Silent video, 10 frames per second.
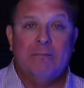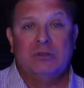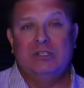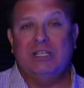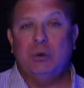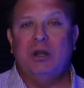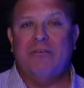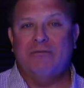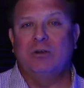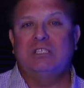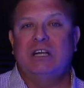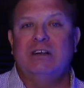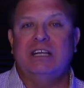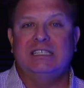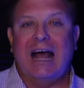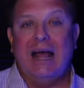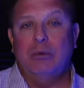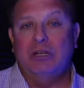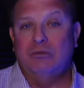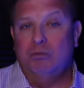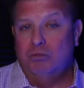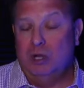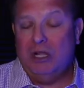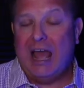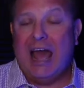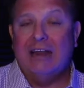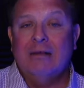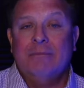So that's one of the first areas I would look at